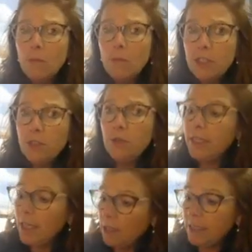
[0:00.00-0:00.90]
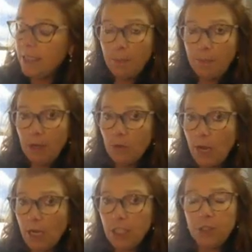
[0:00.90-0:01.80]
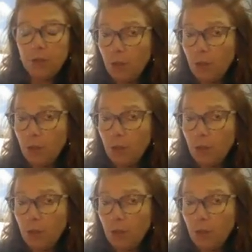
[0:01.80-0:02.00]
with a student that's up here in Rochester,